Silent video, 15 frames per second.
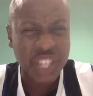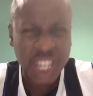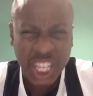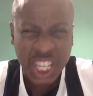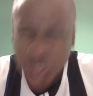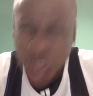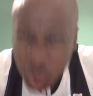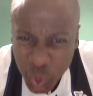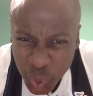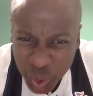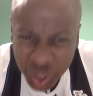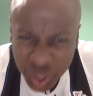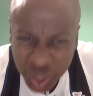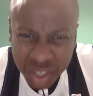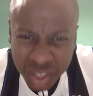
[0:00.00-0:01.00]
Ginny who?
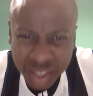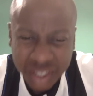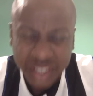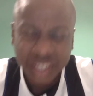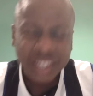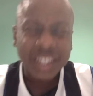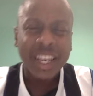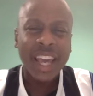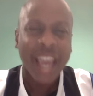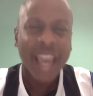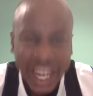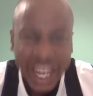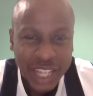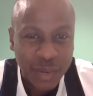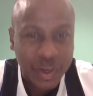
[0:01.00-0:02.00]

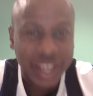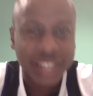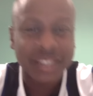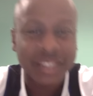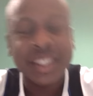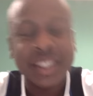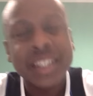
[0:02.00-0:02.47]
Anyway,